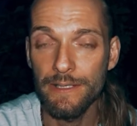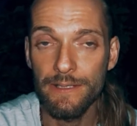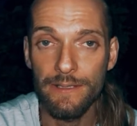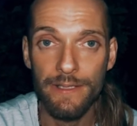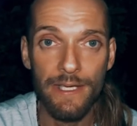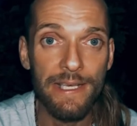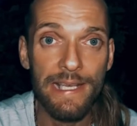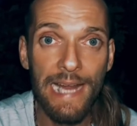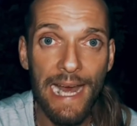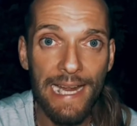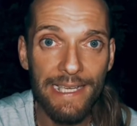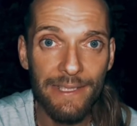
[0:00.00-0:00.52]

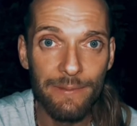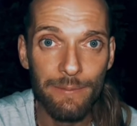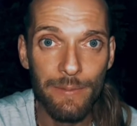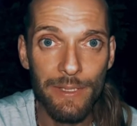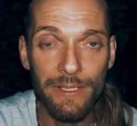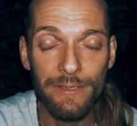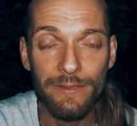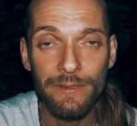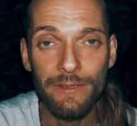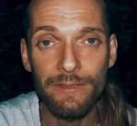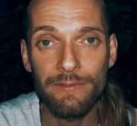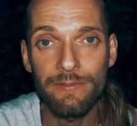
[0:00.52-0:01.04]

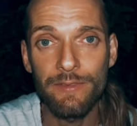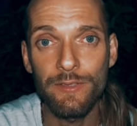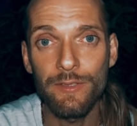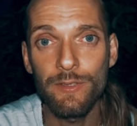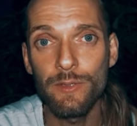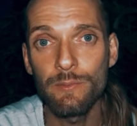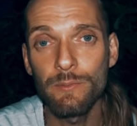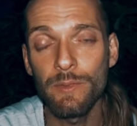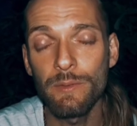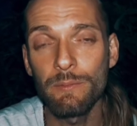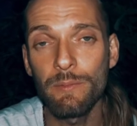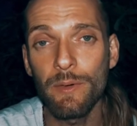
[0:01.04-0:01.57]
anatomy of the
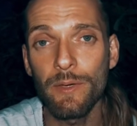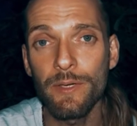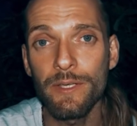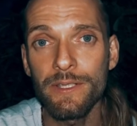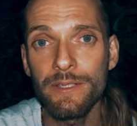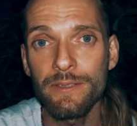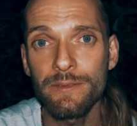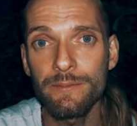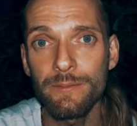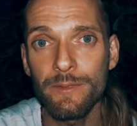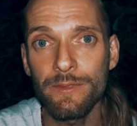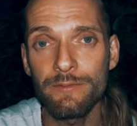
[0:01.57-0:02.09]
human
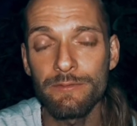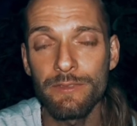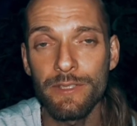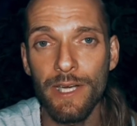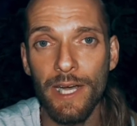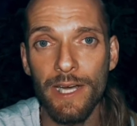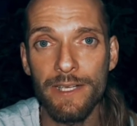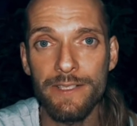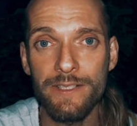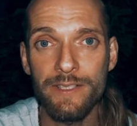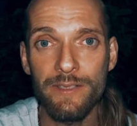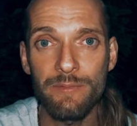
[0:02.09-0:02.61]
body with
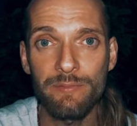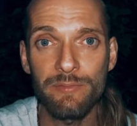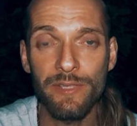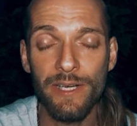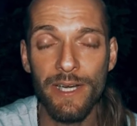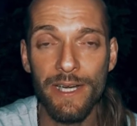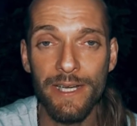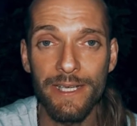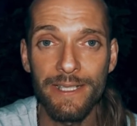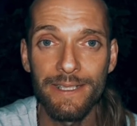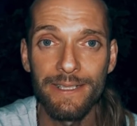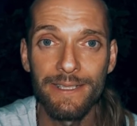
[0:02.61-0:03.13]
regards to
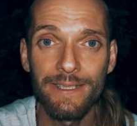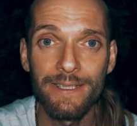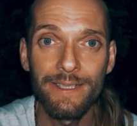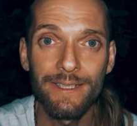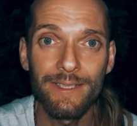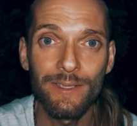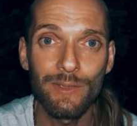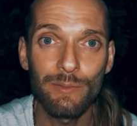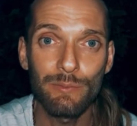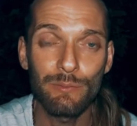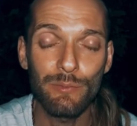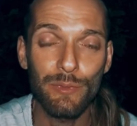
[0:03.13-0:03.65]
prayer,
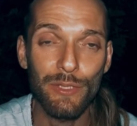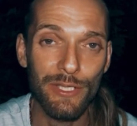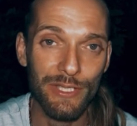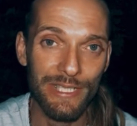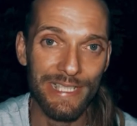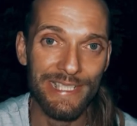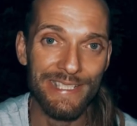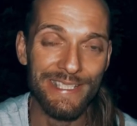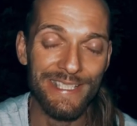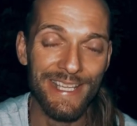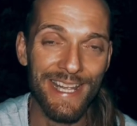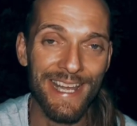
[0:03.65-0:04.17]
but it
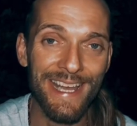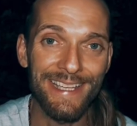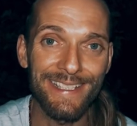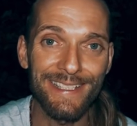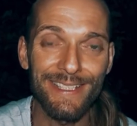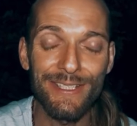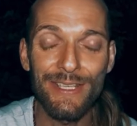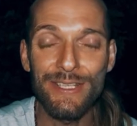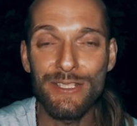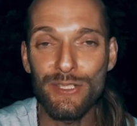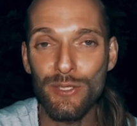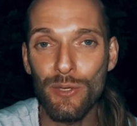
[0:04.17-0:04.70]
is there and
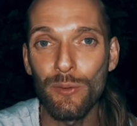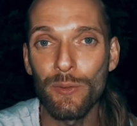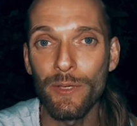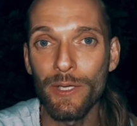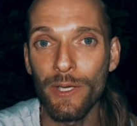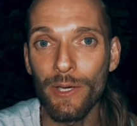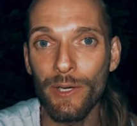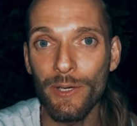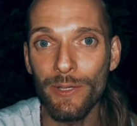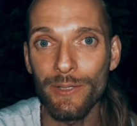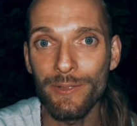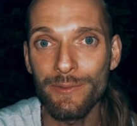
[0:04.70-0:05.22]
it is going
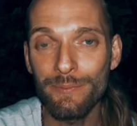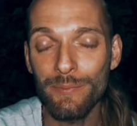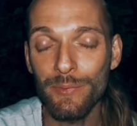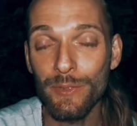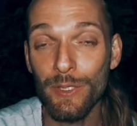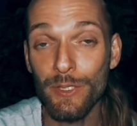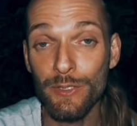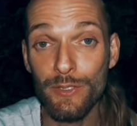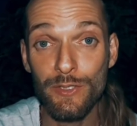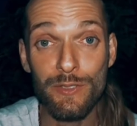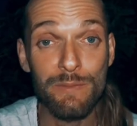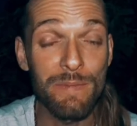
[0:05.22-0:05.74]
on, but
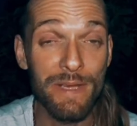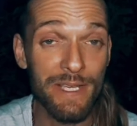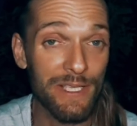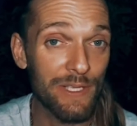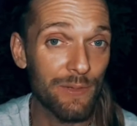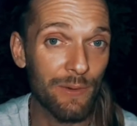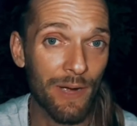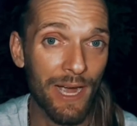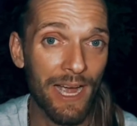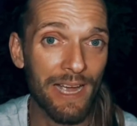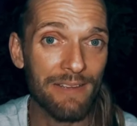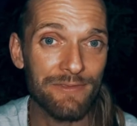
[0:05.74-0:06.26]
it doesn't mean
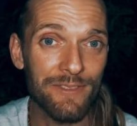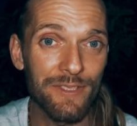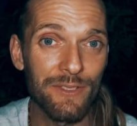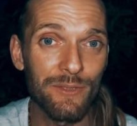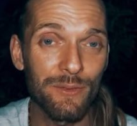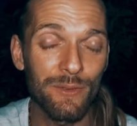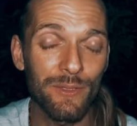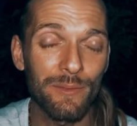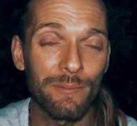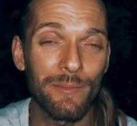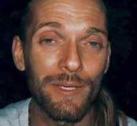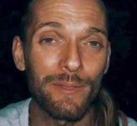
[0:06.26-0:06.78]
you have to
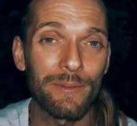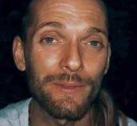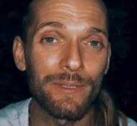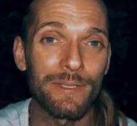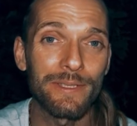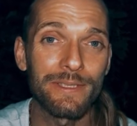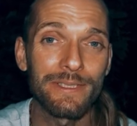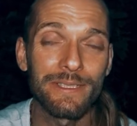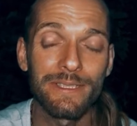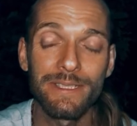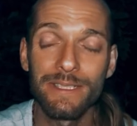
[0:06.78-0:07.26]
know about it.